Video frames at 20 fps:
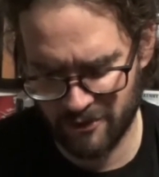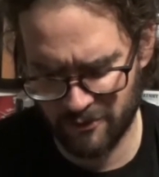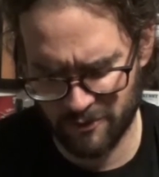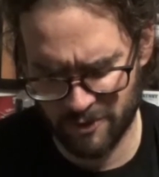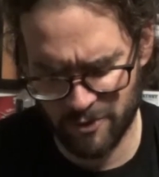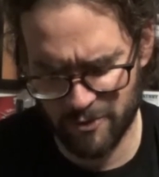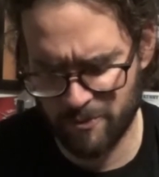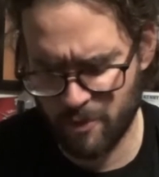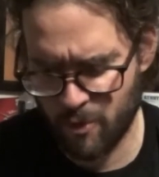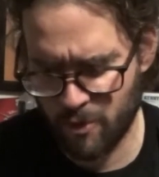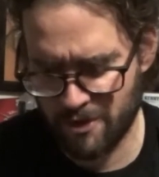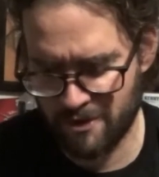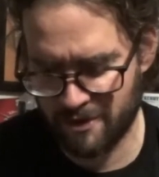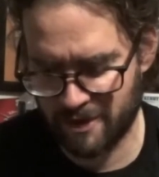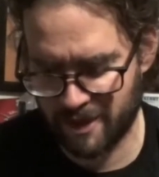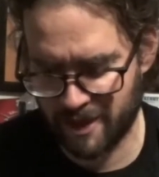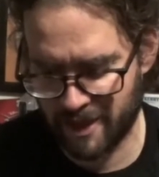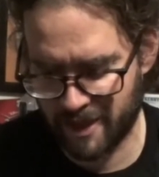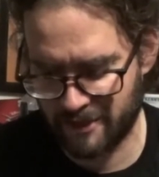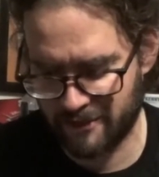Morgue
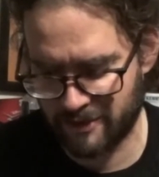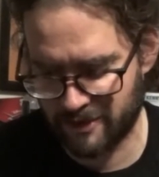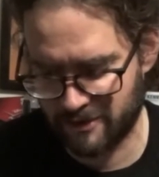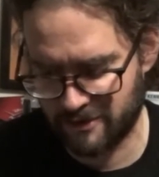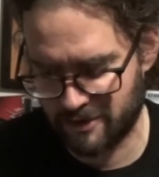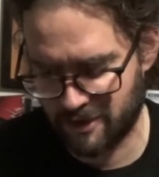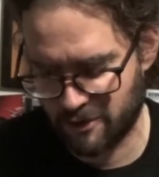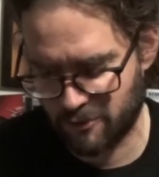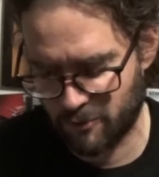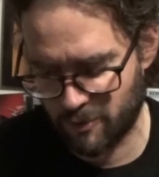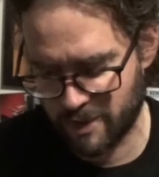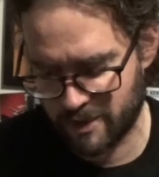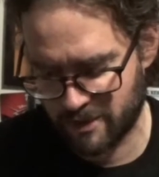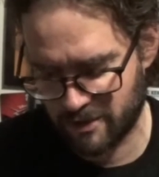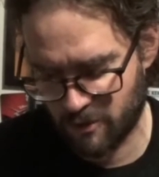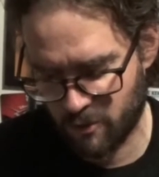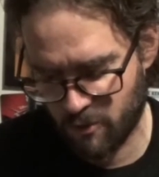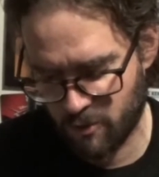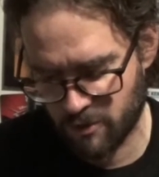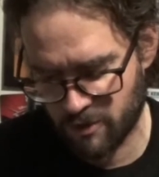and the Dunwich
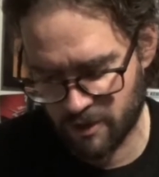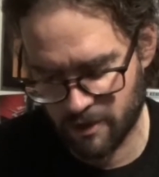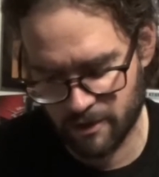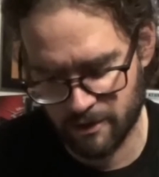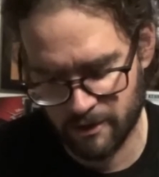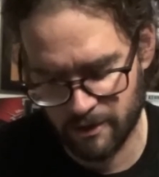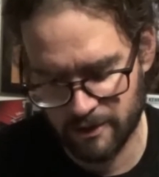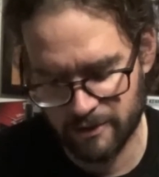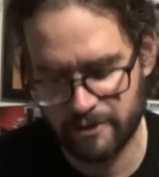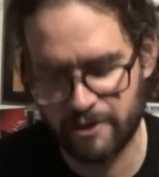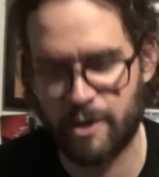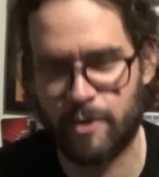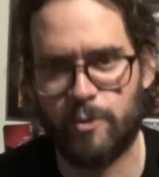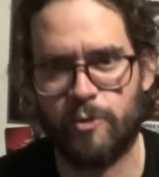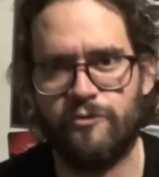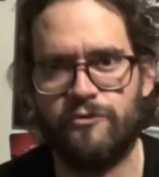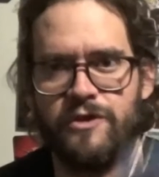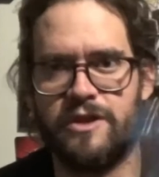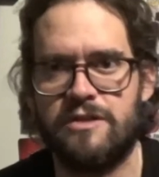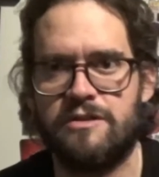Horror double
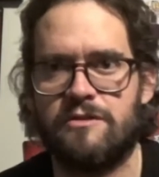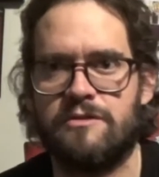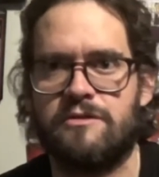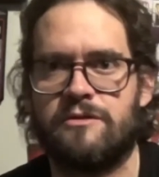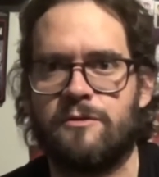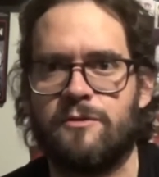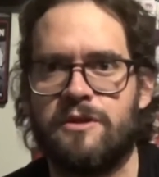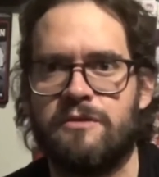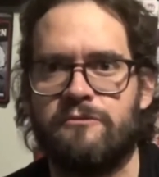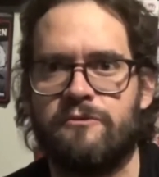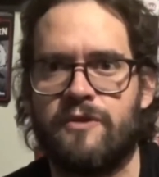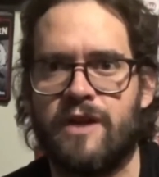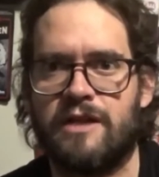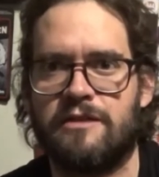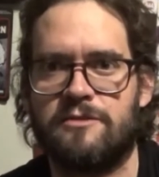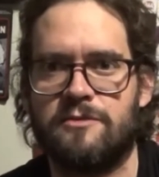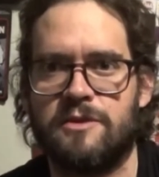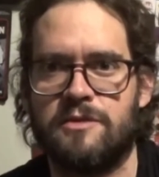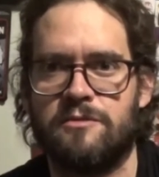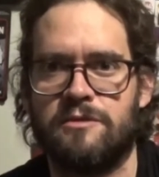feature Scream
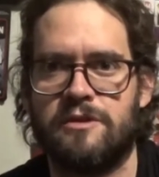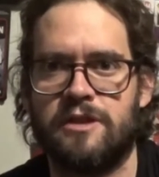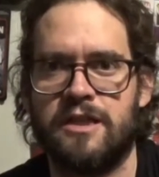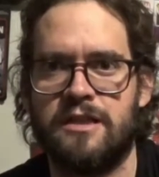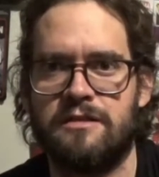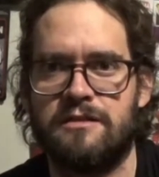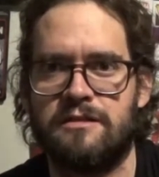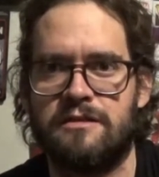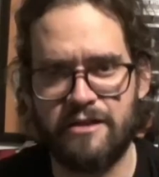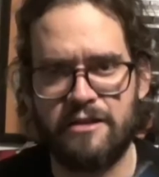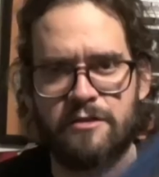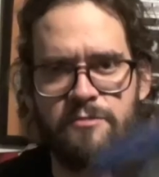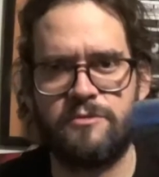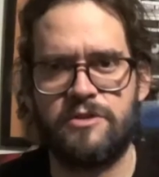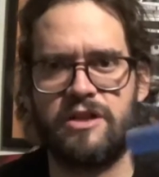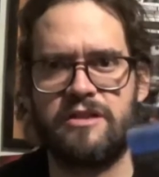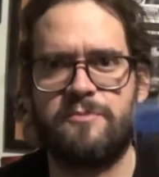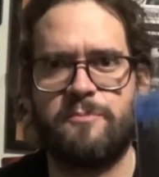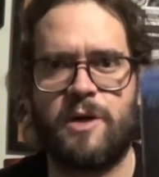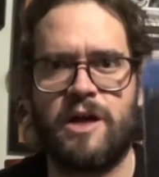Factory release.
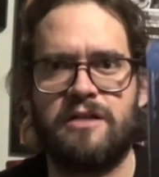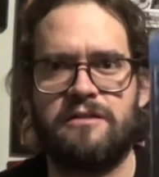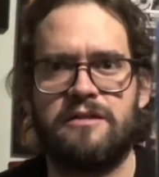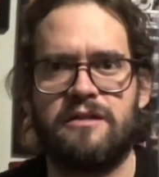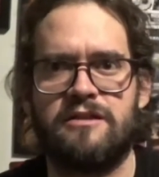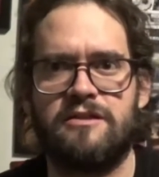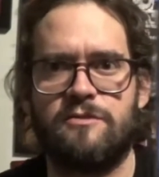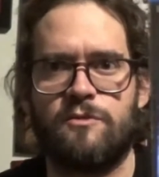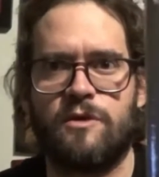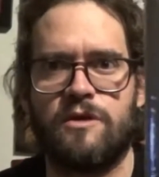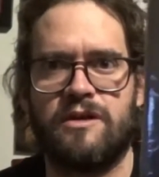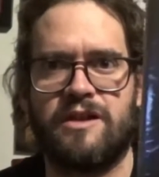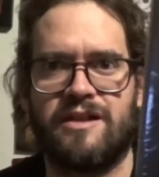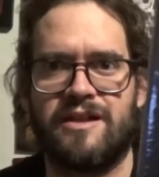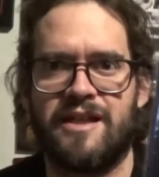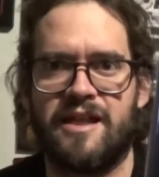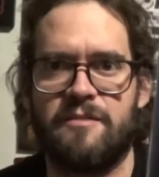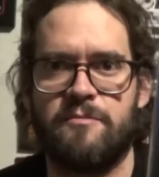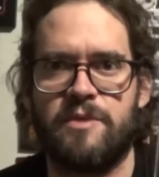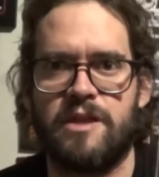Just bought this one. It
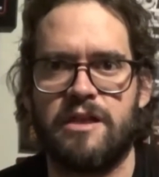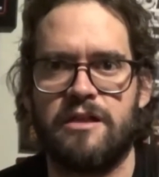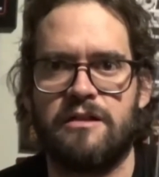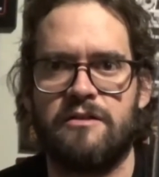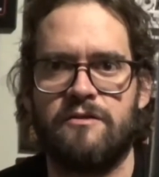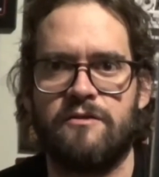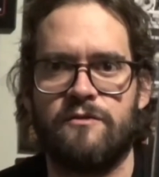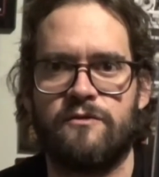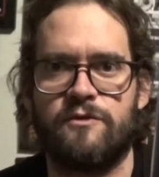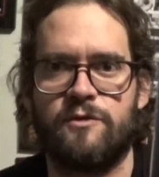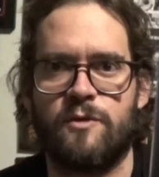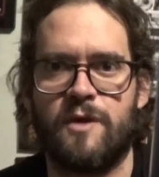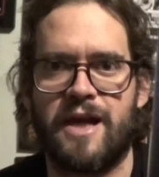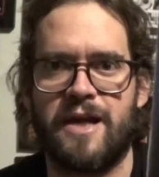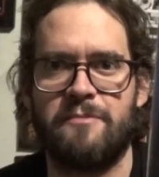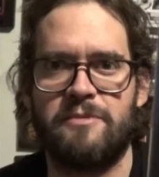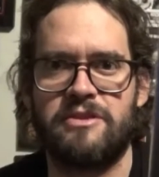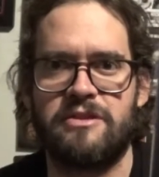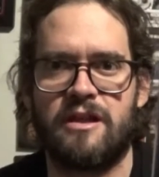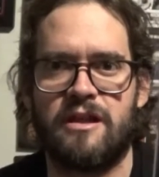came in through
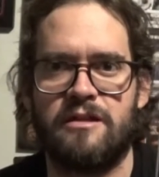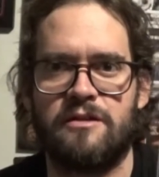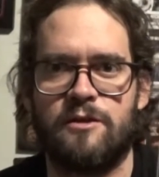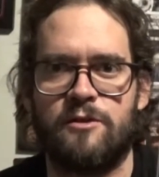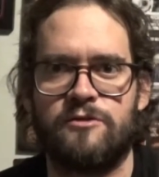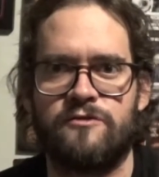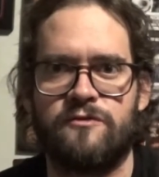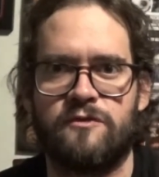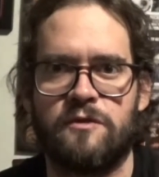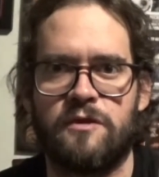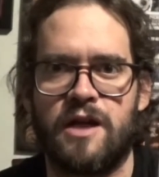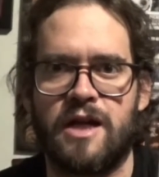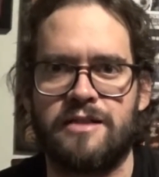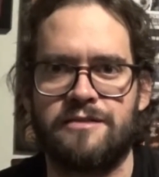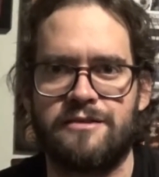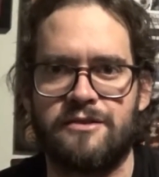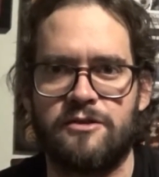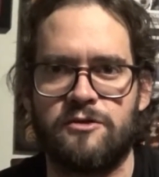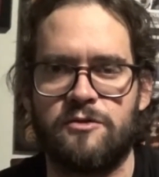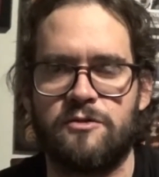Amazon,
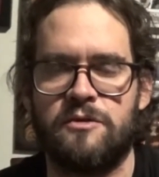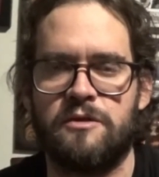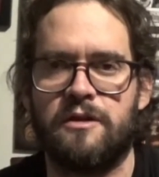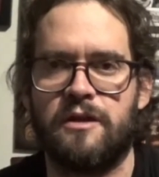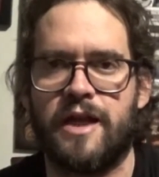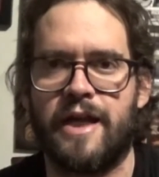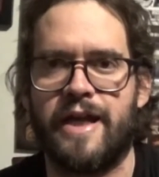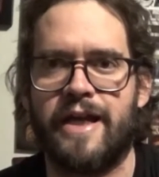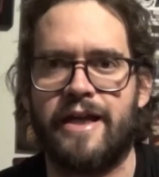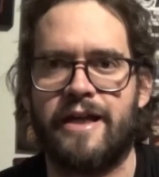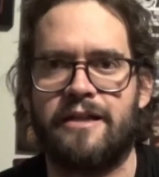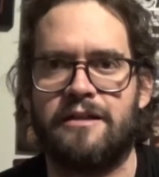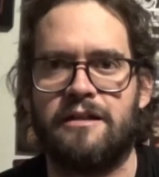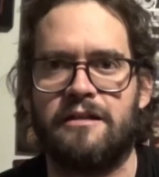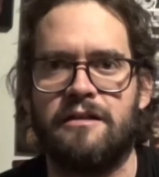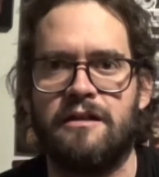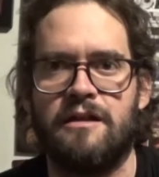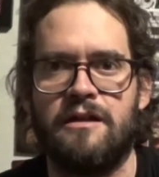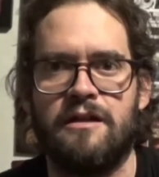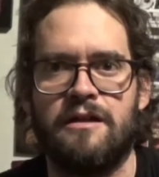Nosferatu, and
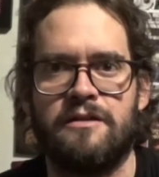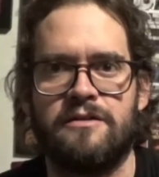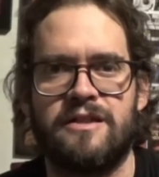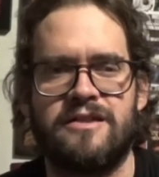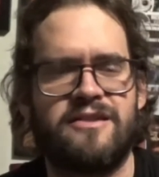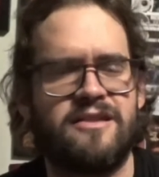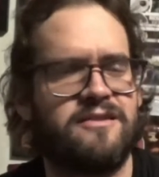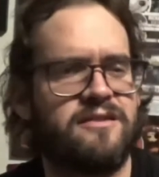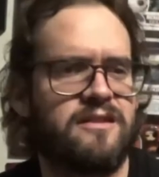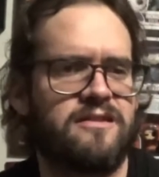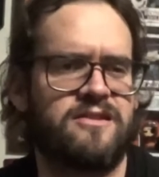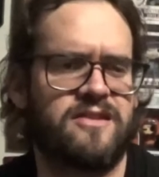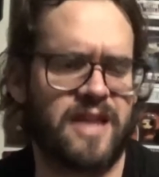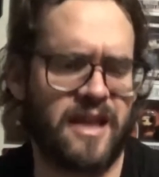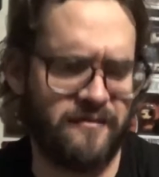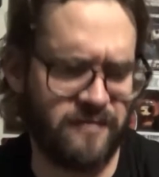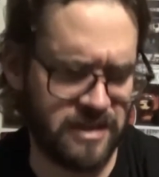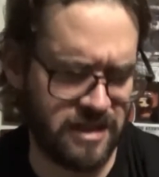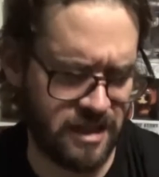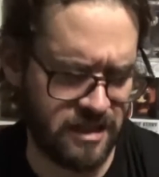this is a
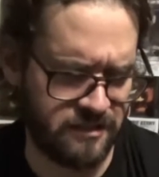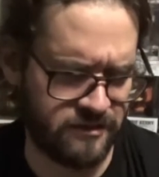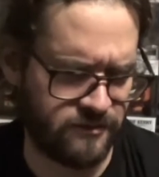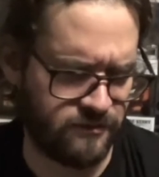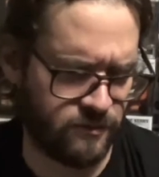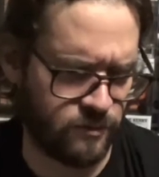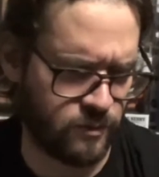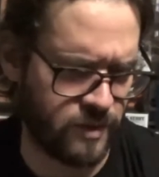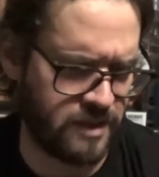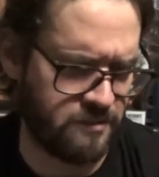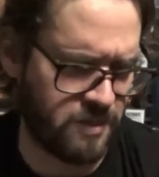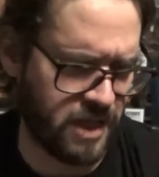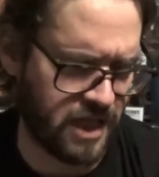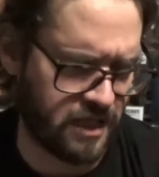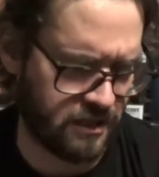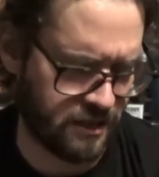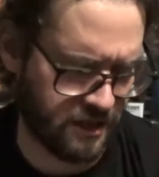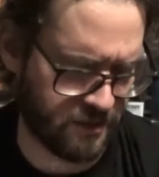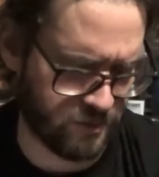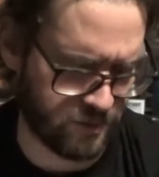70s
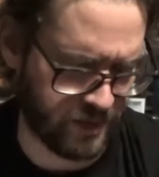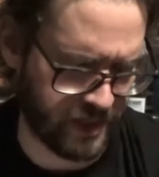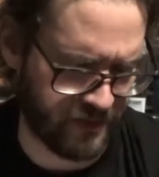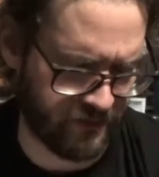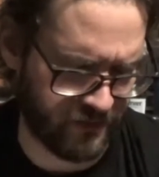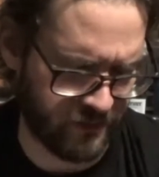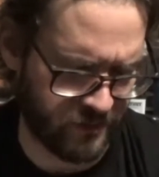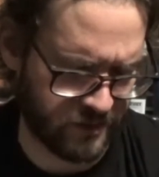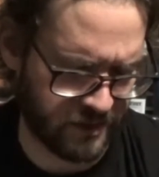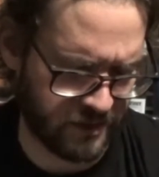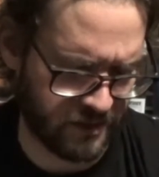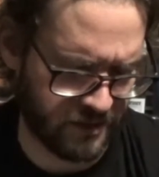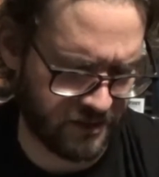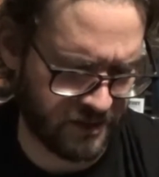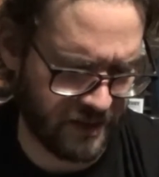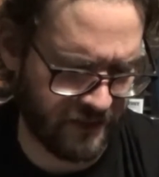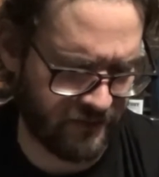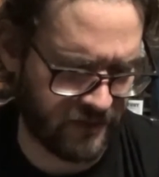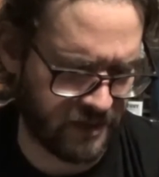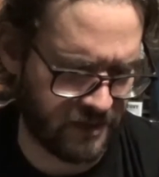remake. I believe it was in the
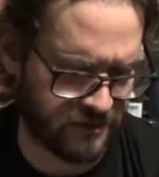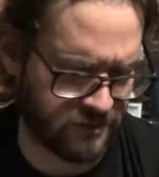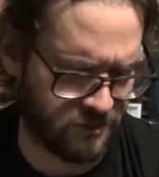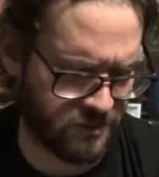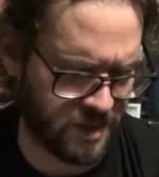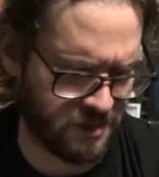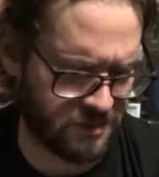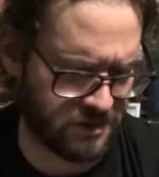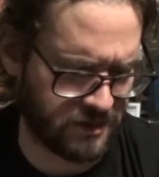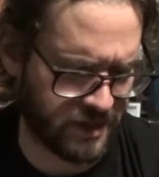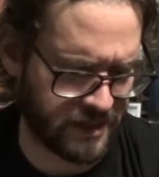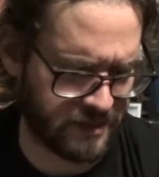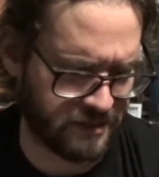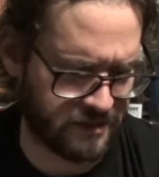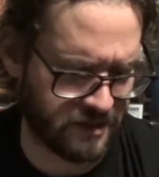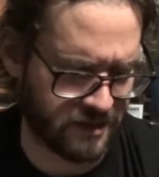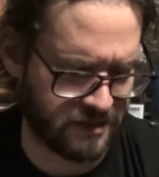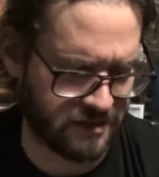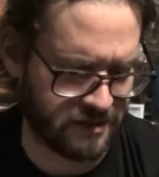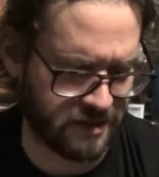70s or maybe late
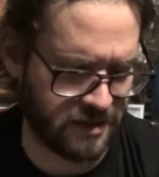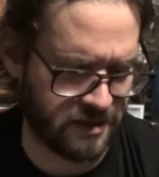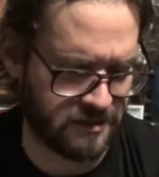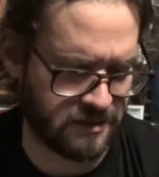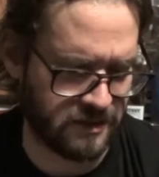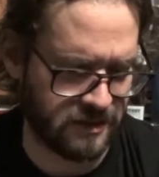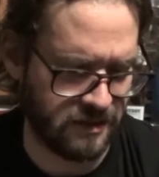60s.